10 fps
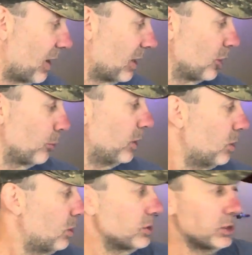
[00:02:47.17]
are a little bit
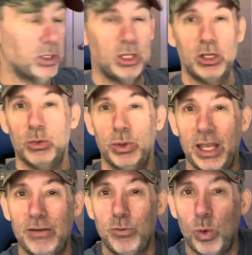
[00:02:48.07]
older. We
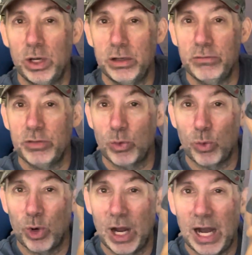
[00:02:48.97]
have one of The
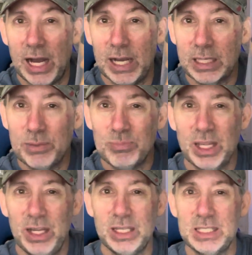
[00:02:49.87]
Rock.
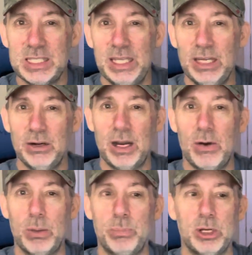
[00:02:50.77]
And you can see here
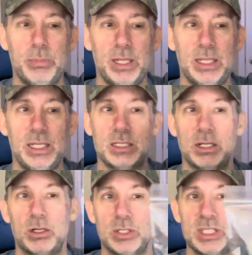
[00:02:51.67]
how I put them in these
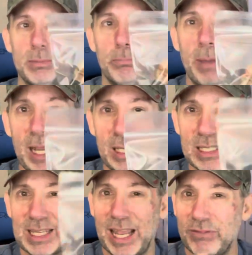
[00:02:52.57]
little zip
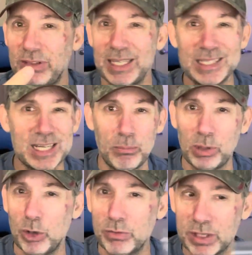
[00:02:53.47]
baggies. I have links down
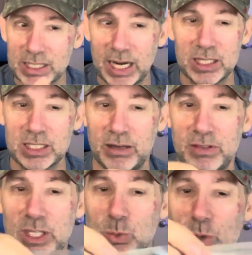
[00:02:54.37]
below for this kind of stuff.
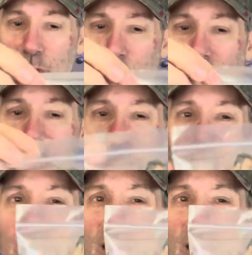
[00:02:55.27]
These work great.